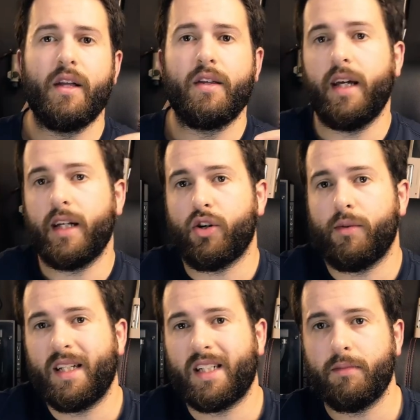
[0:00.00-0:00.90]
The
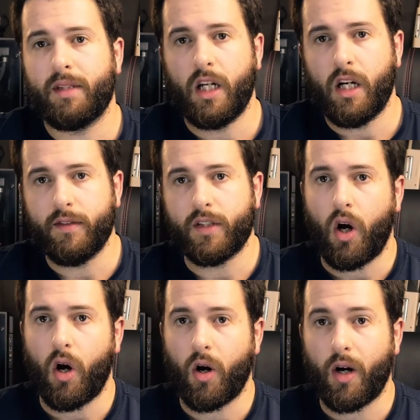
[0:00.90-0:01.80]
increments themselves
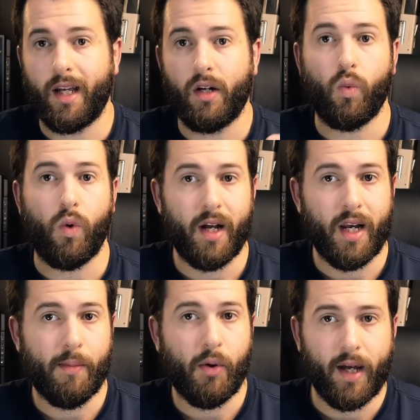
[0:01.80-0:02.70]
are in one
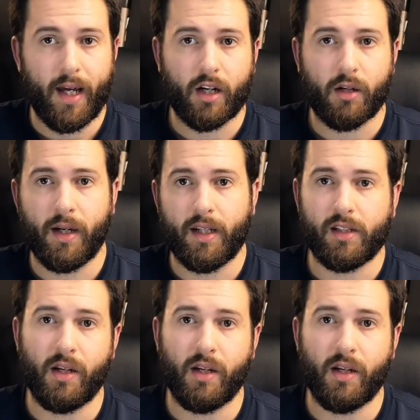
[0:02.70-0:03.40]
MOA increment.